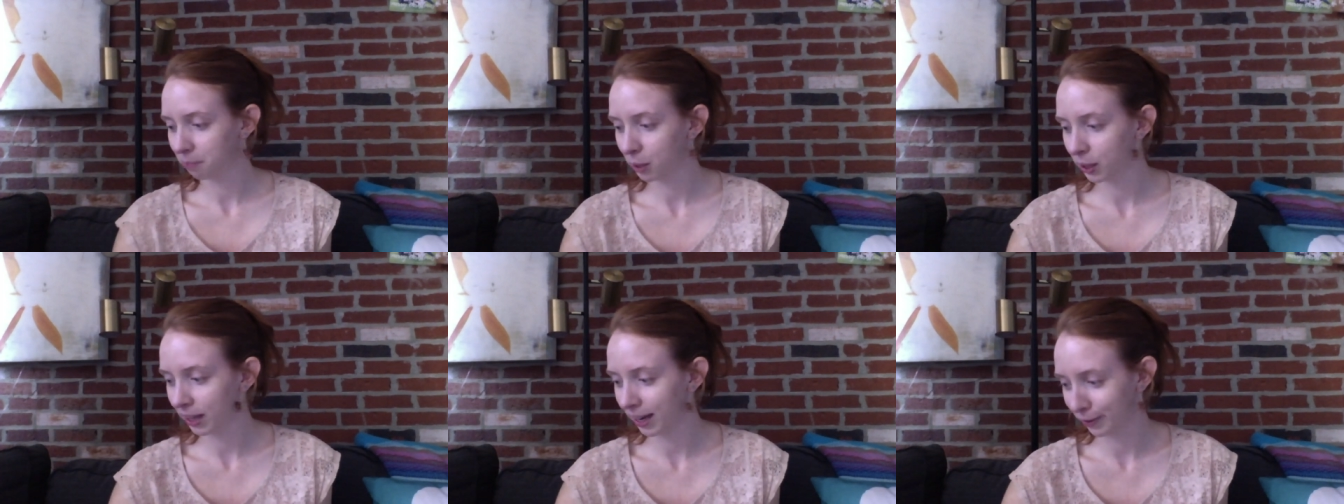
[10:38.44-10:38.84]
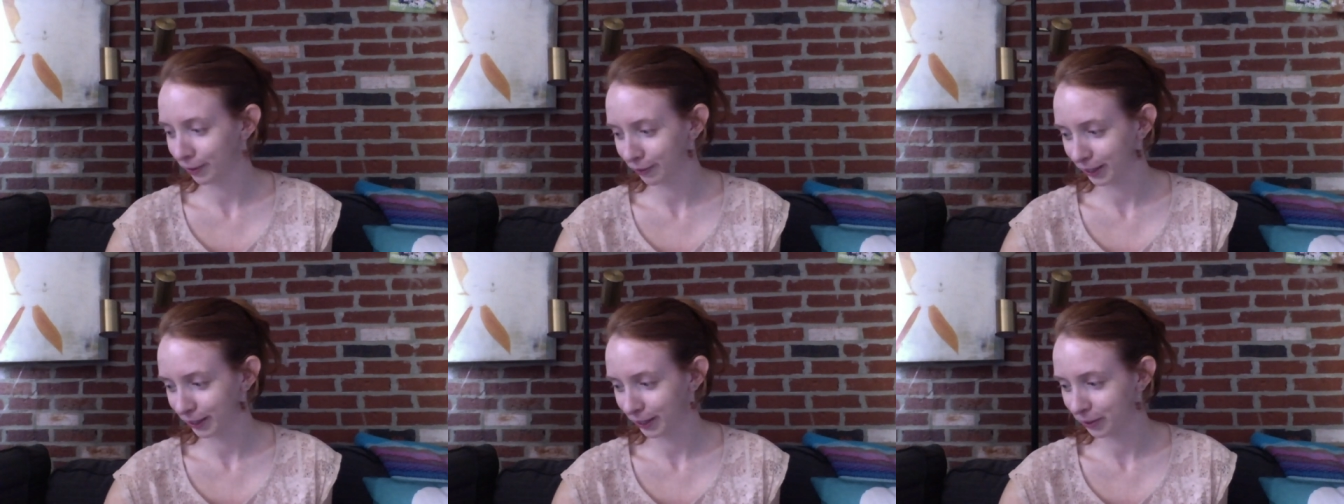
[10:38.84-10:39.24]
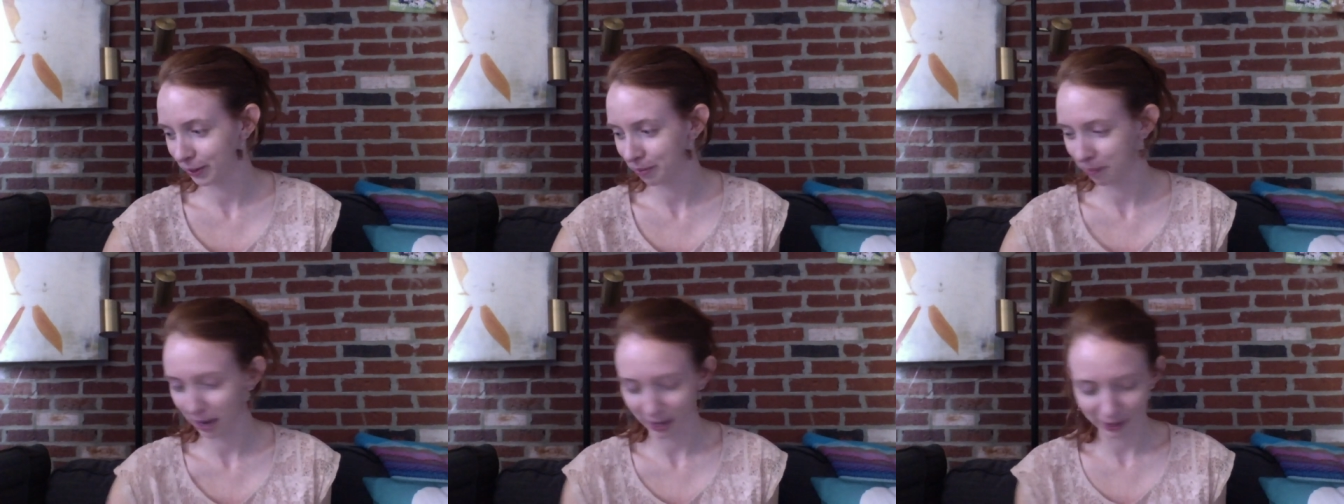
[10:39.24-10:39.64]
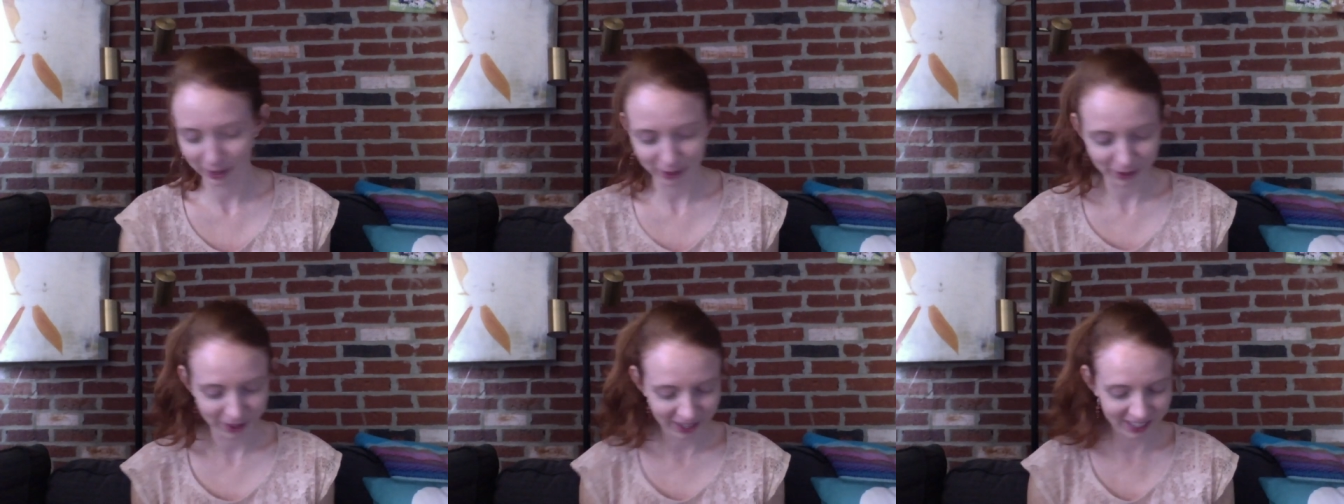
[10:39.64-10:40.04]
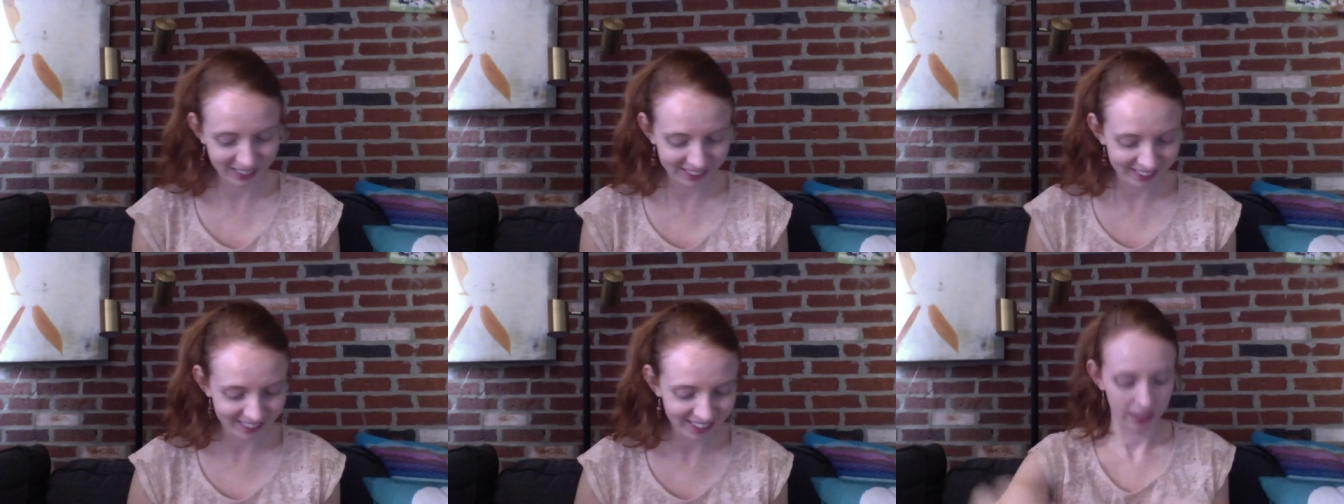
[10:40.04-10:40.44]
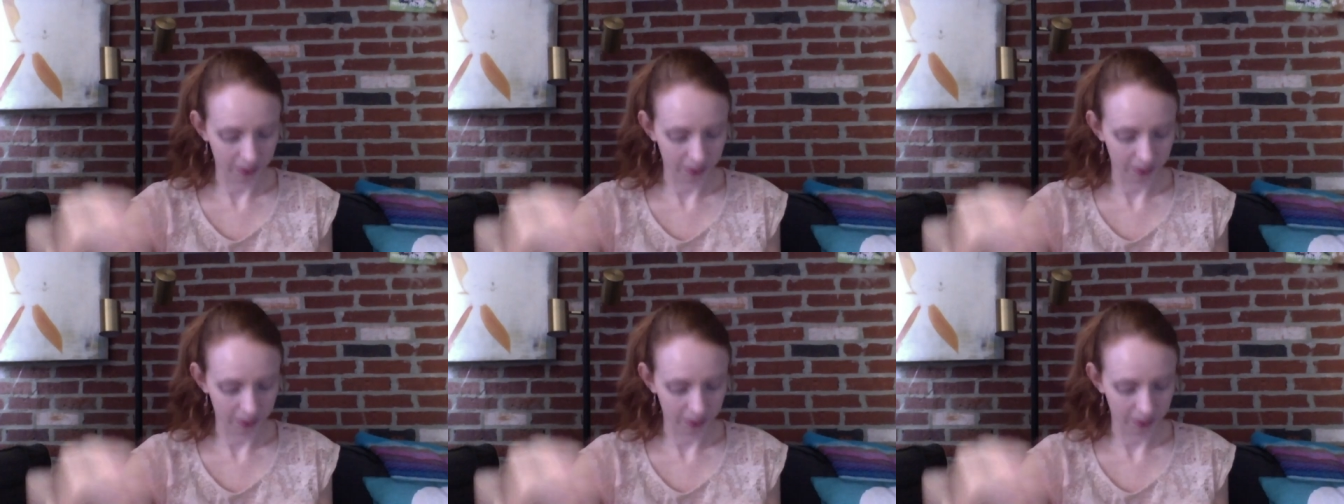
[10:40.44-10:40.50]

Put that over here with my other things.